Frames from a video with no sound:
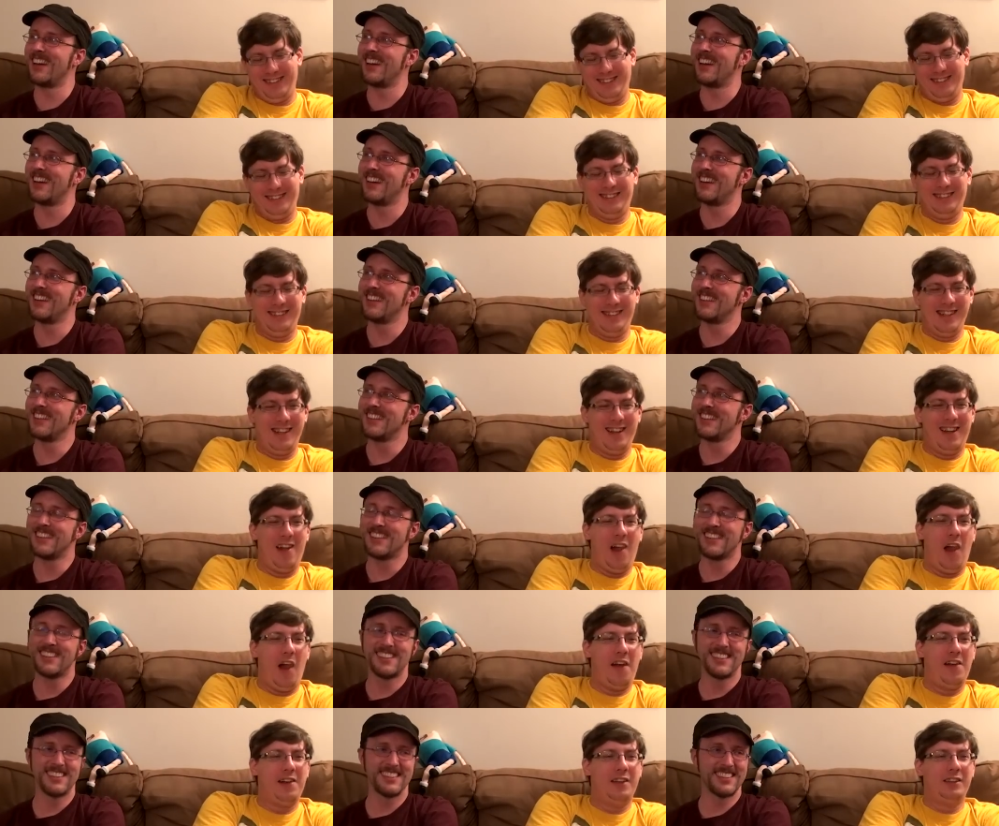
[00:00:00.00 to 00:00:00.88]

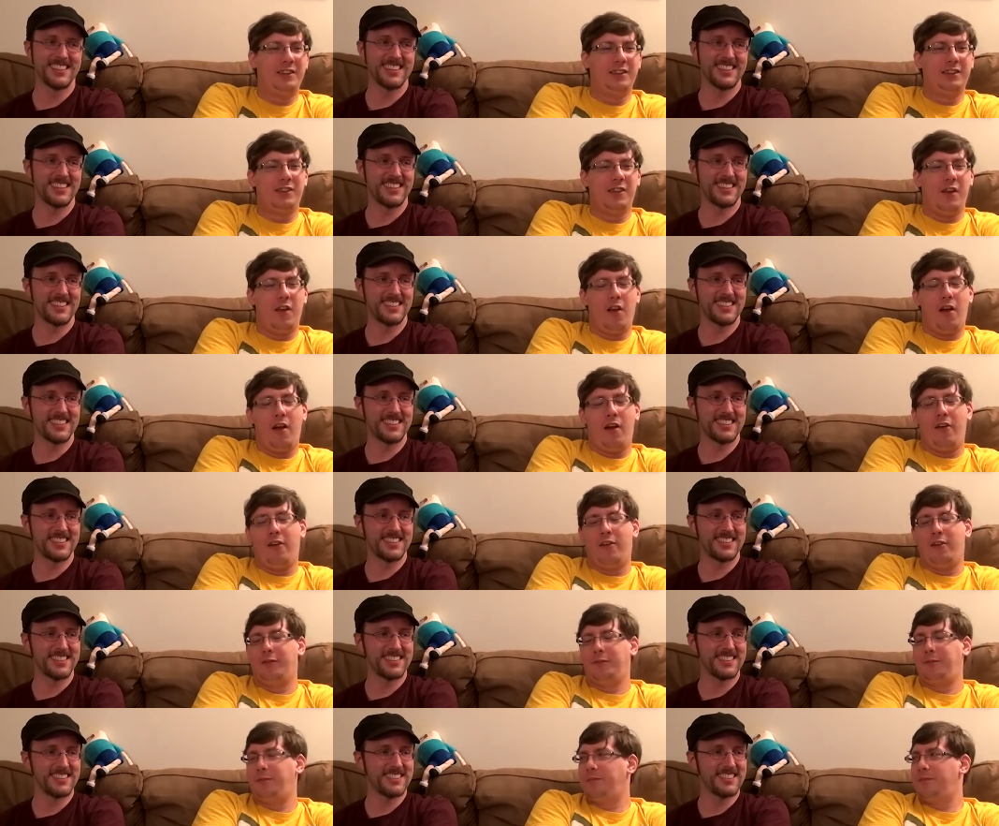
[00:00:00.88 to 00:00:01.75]
Nothing is said.